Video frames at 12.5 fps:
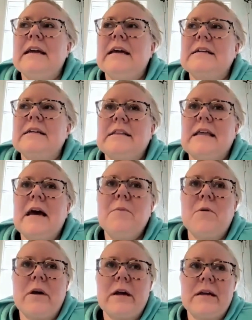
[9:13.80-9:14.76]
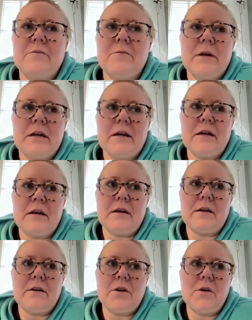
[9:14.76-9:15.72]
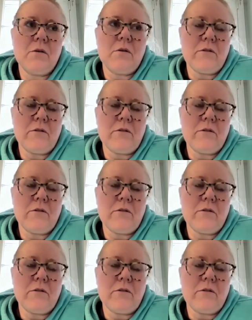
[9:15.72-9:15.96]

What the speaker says: And at that point, we knew